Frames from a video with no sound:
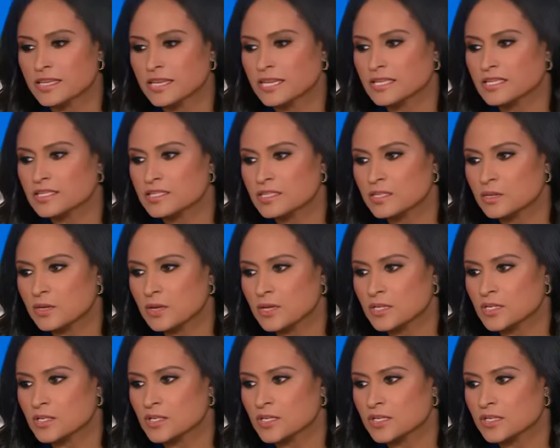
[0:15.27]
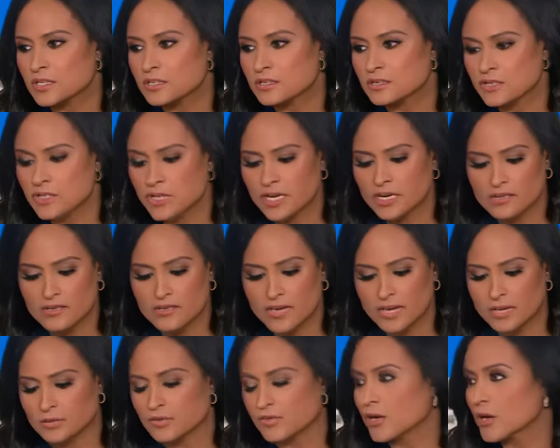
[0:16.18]
That is the question. And Jen, in
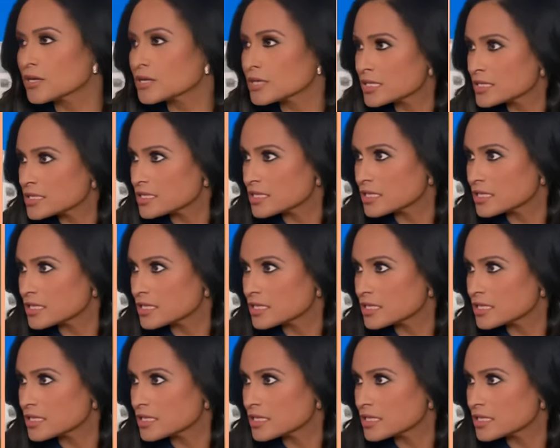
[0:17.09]
fact, we've already